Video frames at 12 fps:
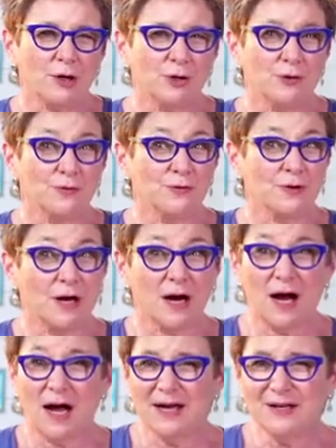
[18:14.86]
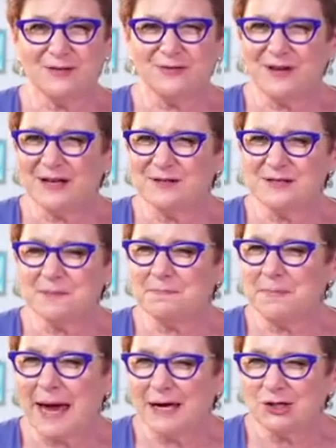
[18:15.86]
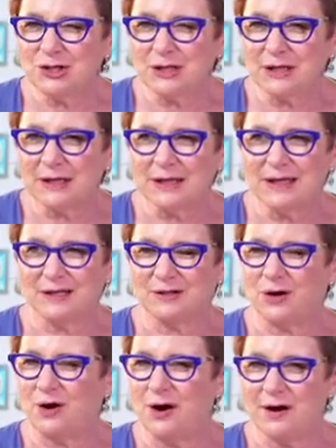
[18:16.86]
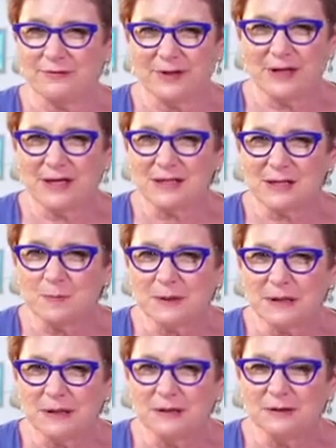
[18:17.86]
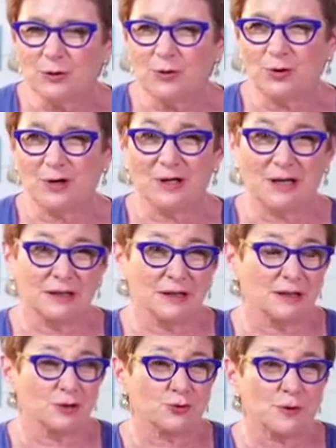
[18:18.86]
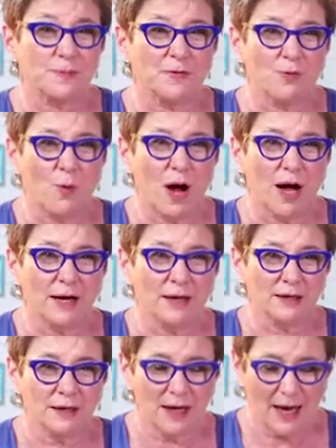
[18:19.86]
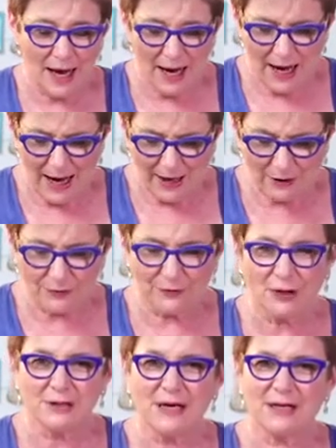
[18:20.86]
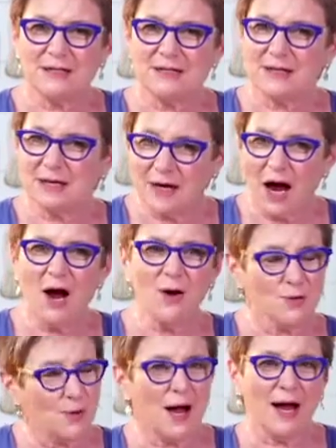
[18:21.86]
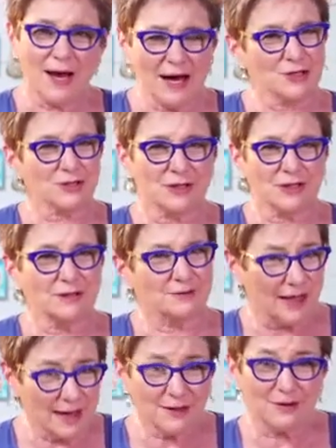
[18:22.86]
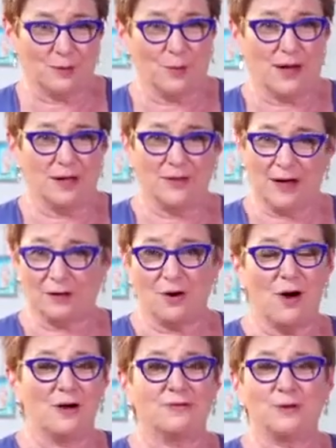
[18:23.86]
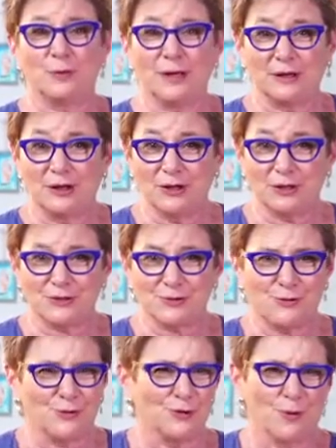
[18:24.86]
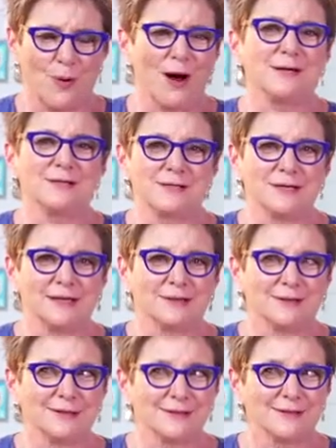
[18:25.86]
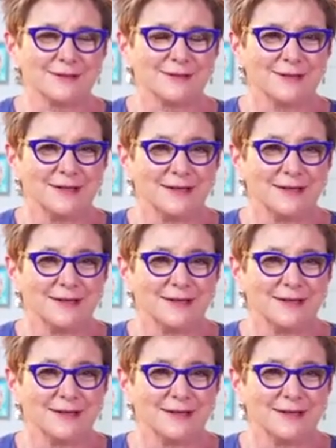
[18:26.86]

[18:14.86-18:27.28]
you've kind of found some magic in coffee that's spilled or a little drip of wine? And you've looked at it and said, Oh, I actually like the way that coffee ring looks or the wine stain looks.